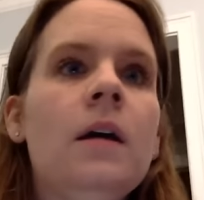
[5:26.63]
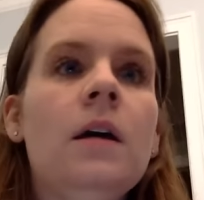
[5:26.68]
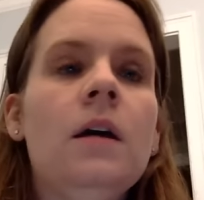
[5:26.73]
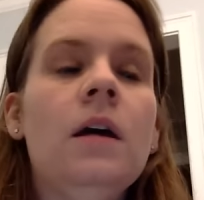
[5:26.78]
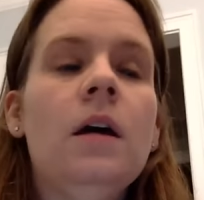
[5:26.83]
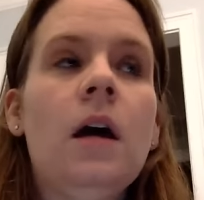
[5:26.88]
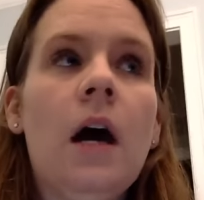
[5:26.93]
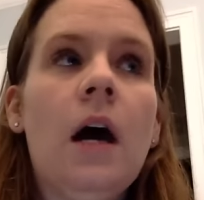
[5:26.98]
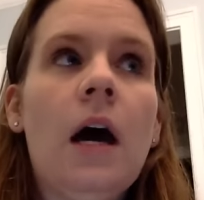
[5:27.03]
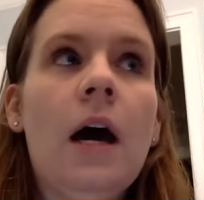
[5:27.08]

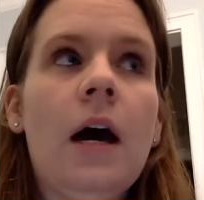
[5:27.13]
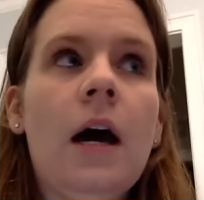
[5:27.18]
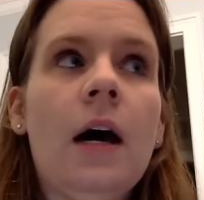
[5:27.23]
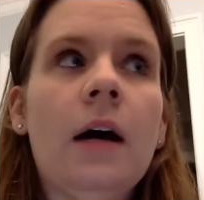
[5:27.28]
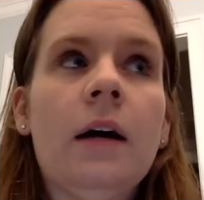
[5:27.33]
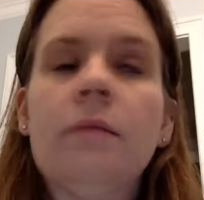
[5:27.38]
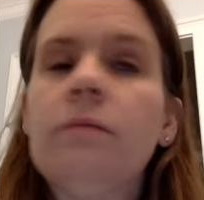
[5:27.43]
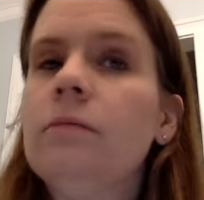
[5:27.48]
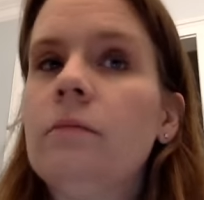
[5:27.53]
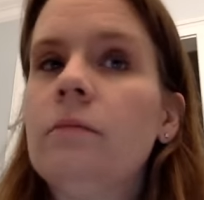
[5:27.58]

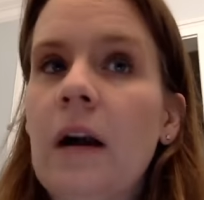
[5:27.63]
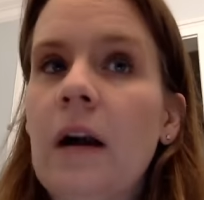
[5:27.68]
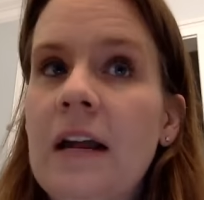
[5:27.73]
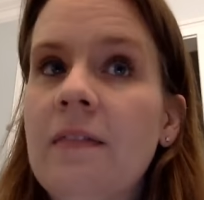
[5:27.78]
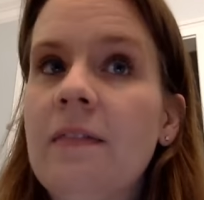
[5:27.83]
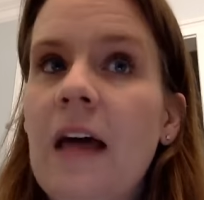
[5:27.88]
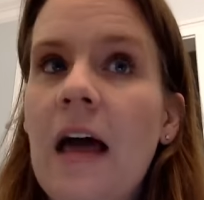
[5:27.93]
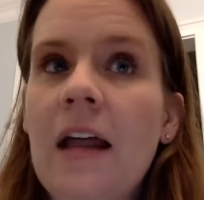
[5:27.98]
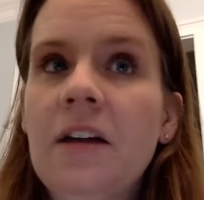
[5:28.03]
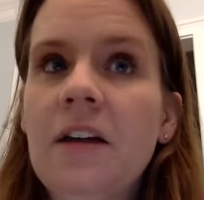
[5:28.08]
uh,
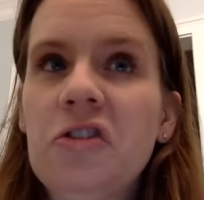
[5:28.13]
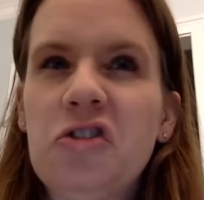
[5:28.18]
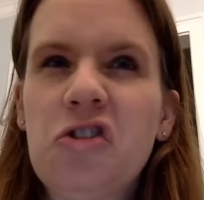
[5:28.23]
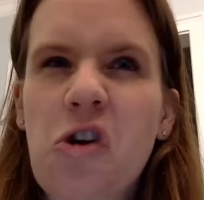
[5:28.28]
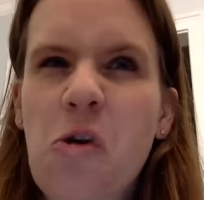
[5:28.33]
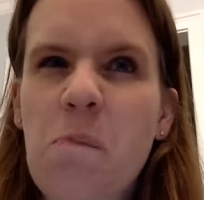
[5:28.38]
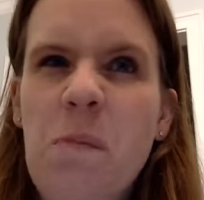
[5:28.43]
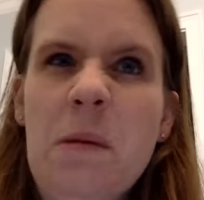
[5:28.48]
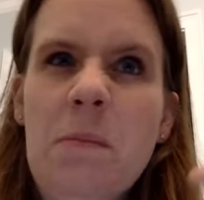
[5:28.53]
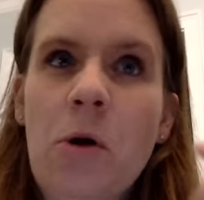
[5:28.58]
write that in
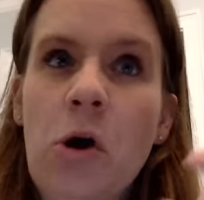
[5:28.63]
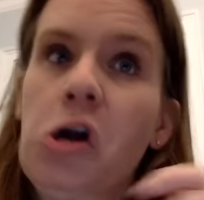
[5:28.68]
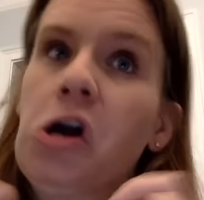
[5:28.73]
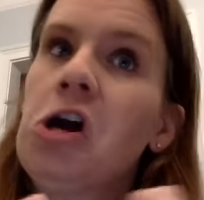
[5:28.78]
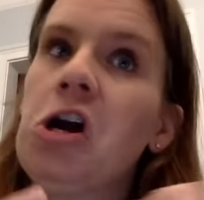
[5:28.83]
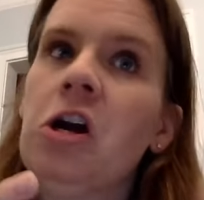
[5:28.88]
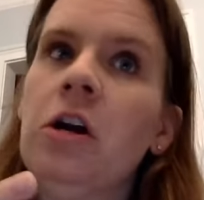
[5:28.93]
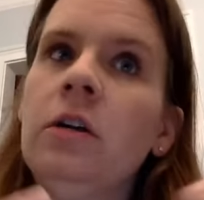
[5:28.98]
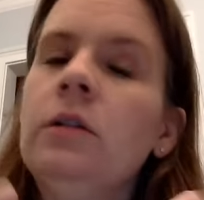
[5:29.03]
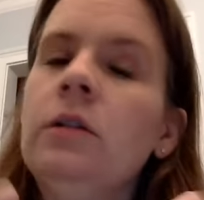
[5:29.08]
Sharpie
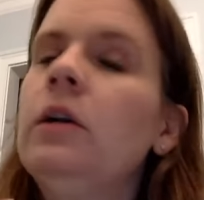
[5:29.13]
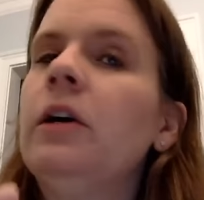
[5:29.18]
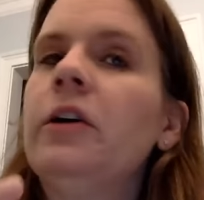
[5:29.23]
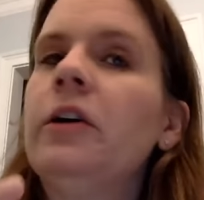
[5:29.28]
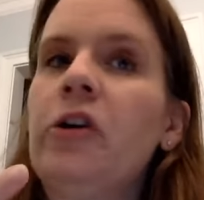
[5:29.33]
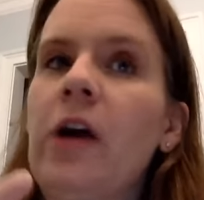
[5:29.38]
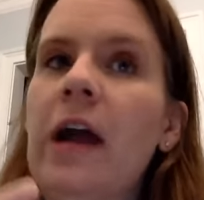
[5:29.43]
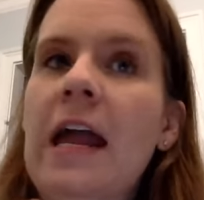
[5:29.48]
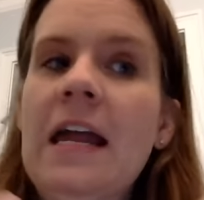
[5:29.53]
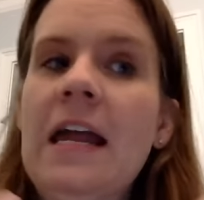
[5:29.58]
marker on
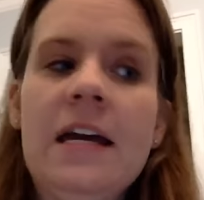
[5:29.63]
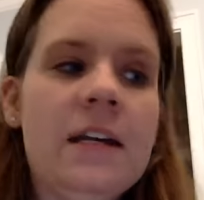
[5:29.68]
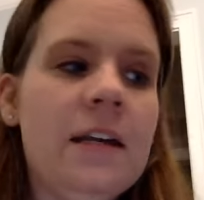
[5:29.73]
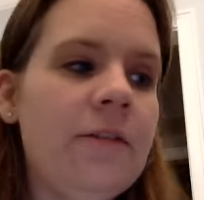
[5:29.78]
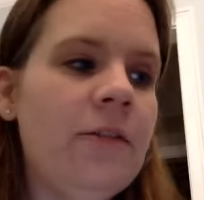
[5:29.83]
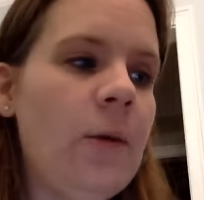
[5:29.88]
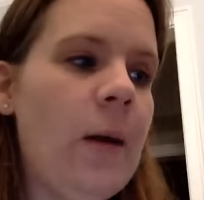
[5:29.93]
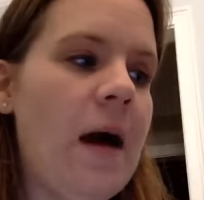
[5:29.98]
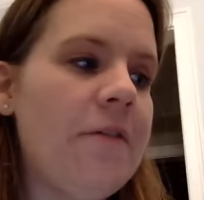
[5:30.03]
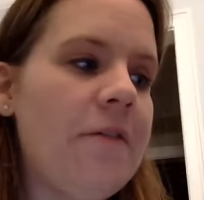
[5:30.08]
your hand
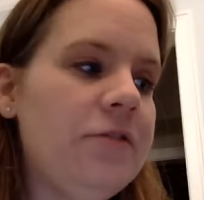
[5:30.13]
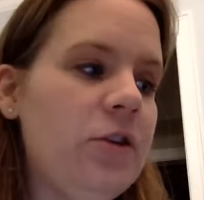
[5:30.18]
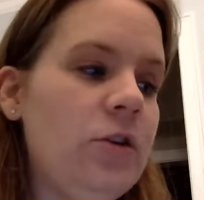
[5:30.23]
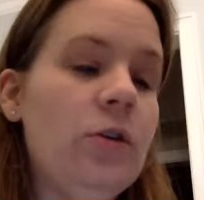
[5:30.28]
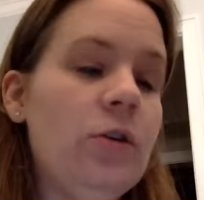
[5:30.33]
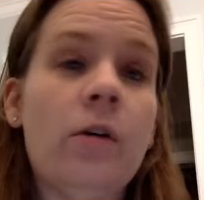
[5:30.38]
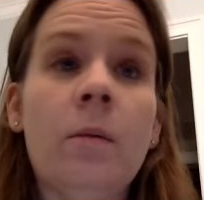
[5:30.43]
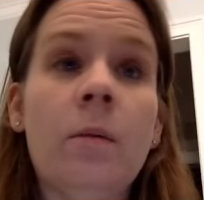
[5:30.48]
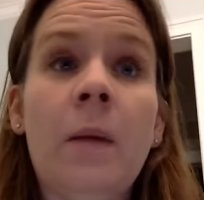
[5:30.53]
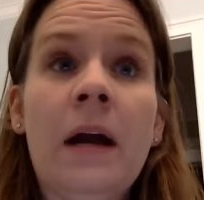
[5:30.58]
if you have to,
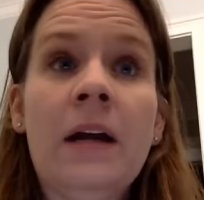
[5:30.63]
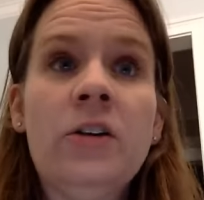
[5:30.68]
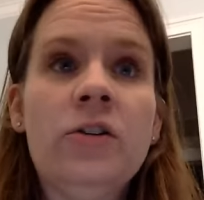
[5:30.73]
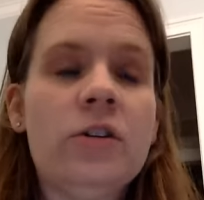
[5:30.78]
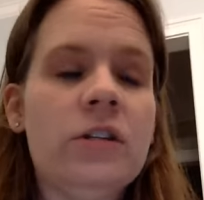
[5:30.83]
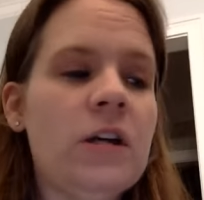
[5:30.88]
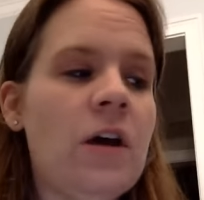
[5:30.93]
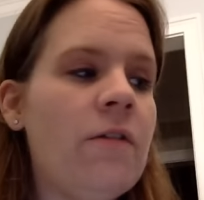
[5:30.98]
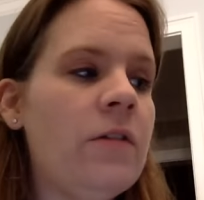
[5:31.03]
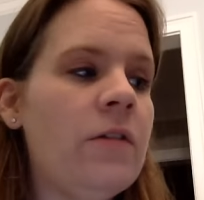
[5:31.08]
to remind
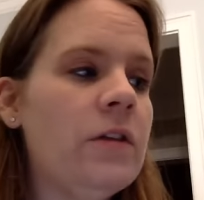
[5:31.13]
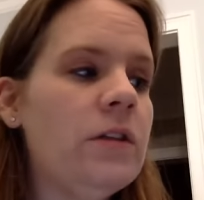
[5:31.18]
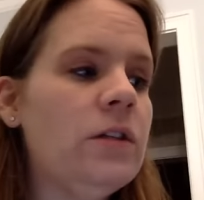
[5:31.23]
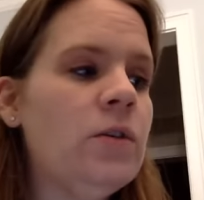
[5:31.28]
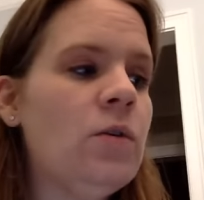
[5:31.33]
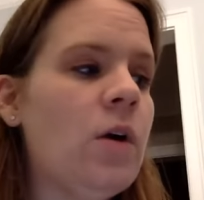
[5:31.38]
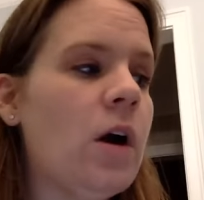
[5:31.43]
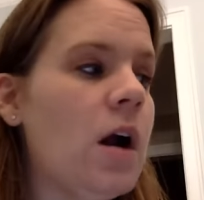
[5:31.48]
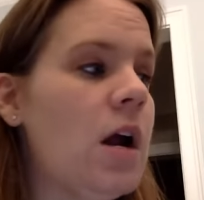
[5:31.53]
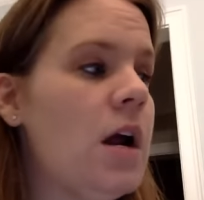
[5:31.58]
yourself in the
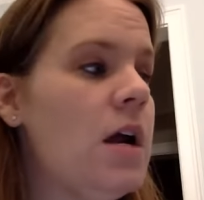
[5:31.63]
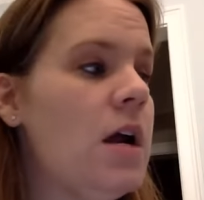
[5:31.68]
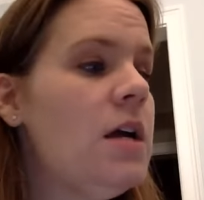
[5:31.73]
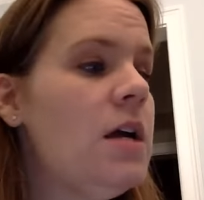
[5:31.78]
store.